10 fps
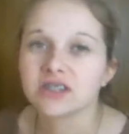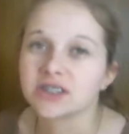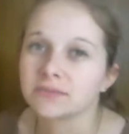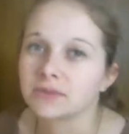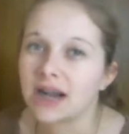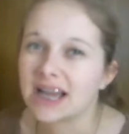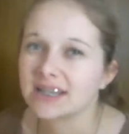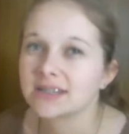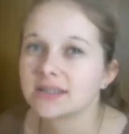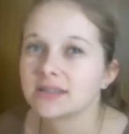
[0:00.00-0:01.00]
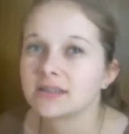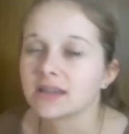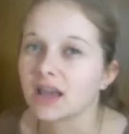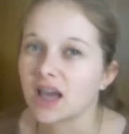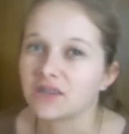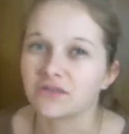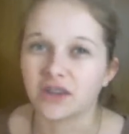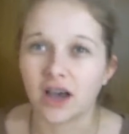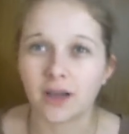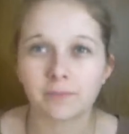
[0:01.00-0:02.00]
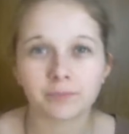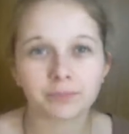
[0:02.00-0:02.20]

a surprise, and kind of not.